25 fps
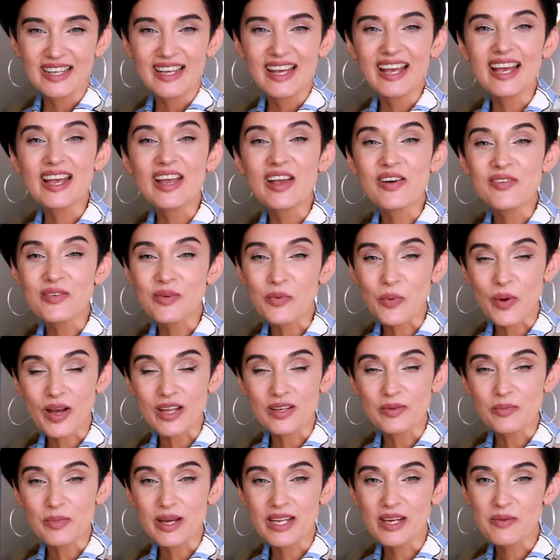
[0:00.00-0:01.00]
Hey
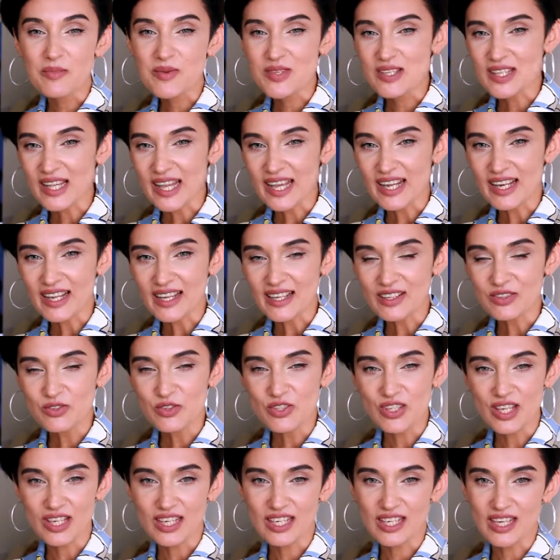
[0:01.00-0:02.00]
everyone, my name is Layla and
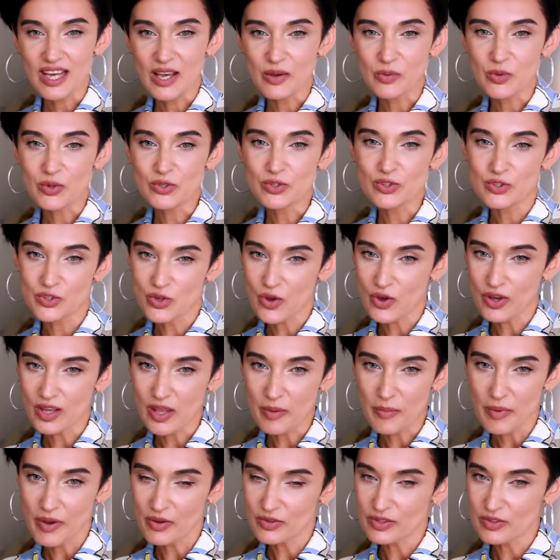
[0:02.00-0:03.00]
today I want to talk
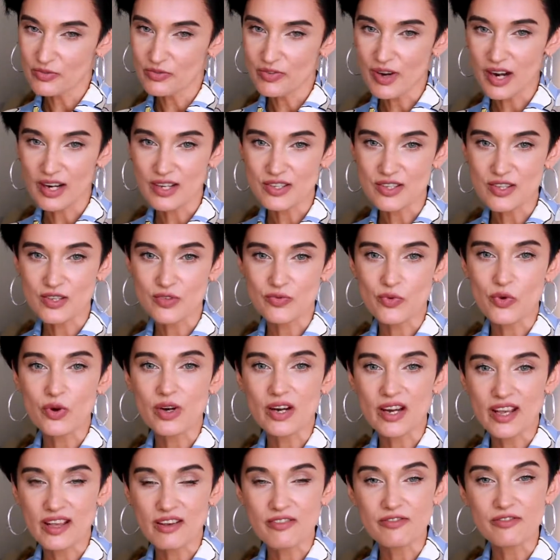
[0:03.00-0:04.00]
about the fragrances
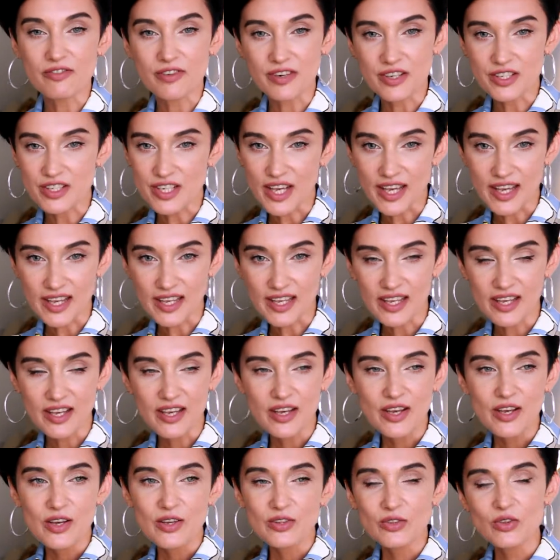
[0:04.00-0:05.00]
for every day.
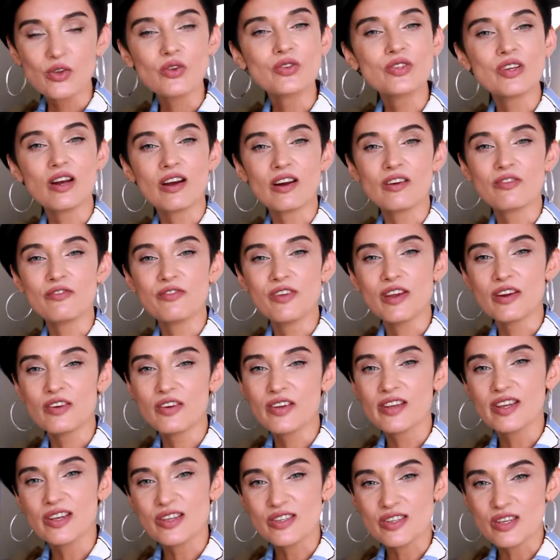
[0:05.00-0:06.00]
Those are
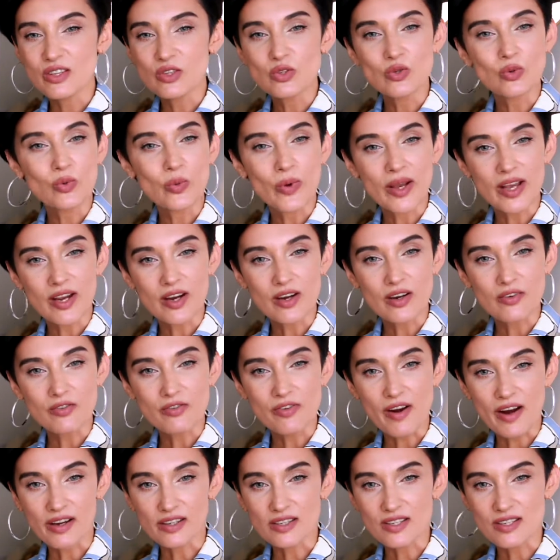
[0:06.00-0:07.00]
very easy to wear
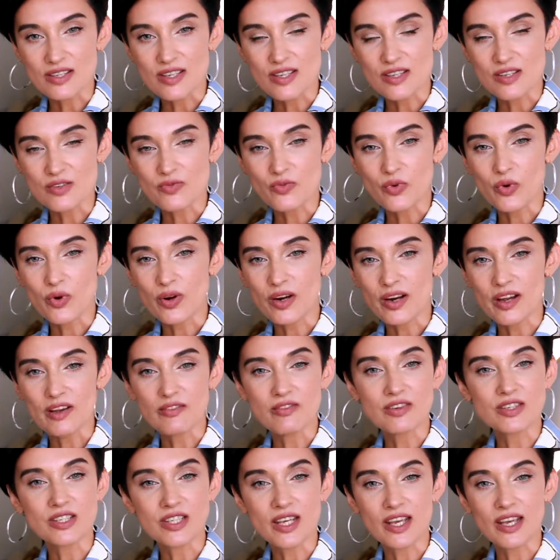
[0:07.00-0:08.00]
fragrances for
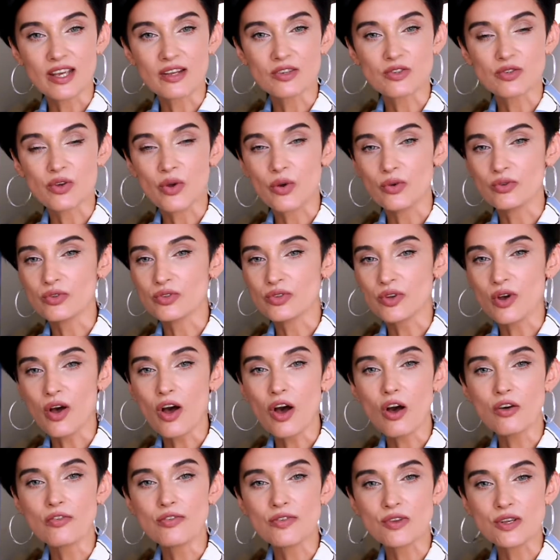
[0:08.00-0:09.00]
every day, to go to the
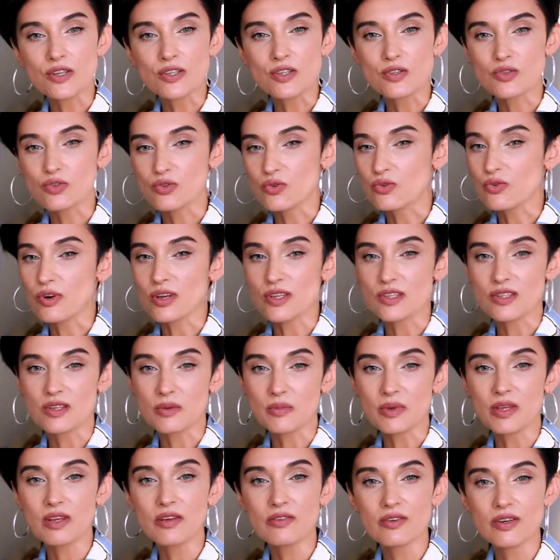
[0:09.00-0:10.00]
office, to run
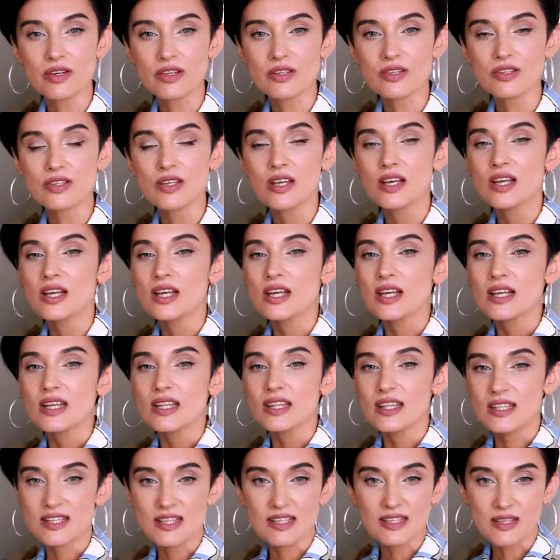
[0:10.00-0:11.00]
some errands.
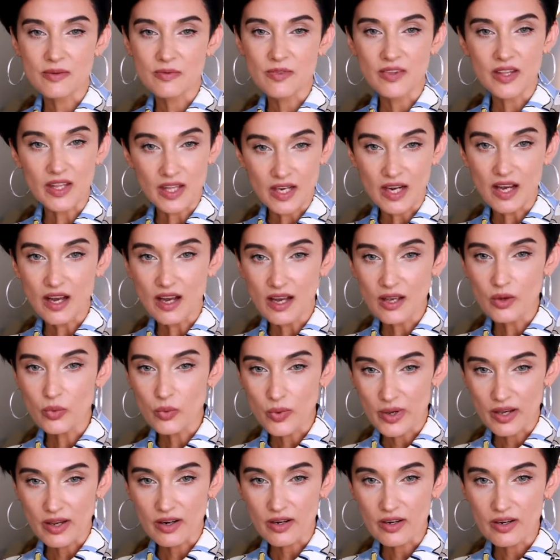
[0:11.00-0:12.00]
This is something that I
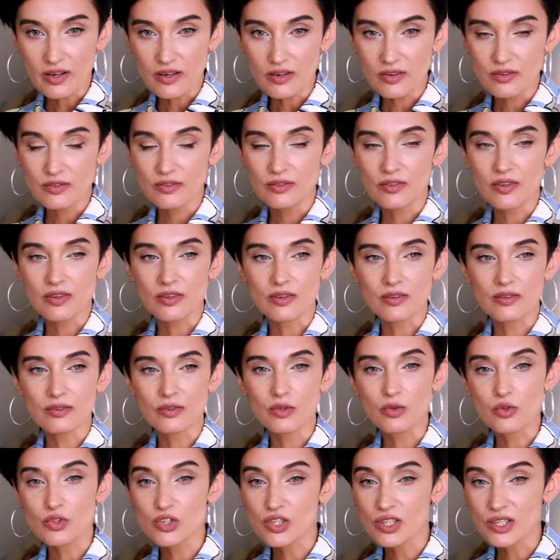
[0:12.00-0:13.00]
wear
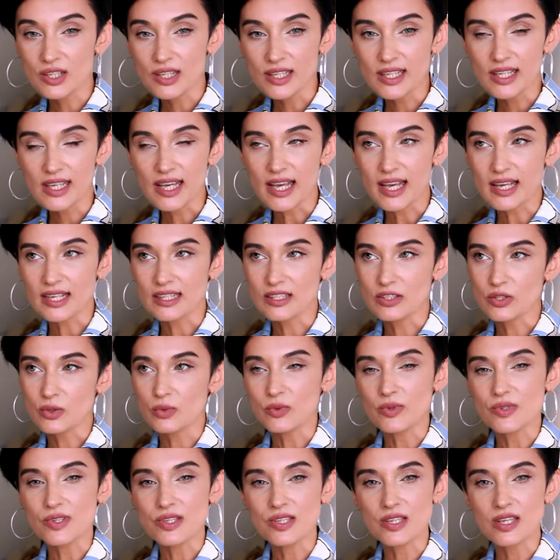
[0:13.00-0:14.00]
usually, and you
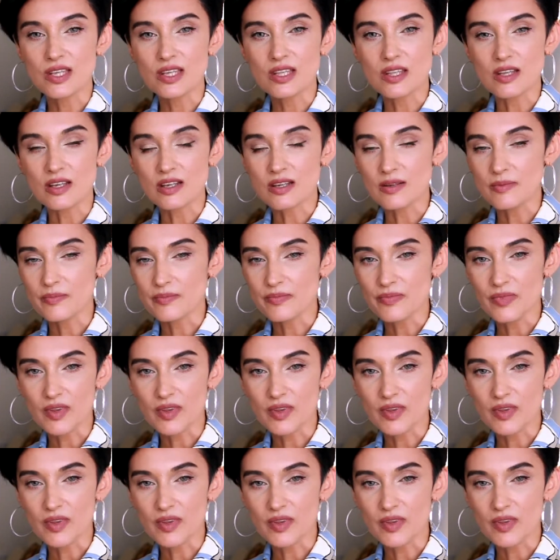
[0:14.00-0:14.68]
will see the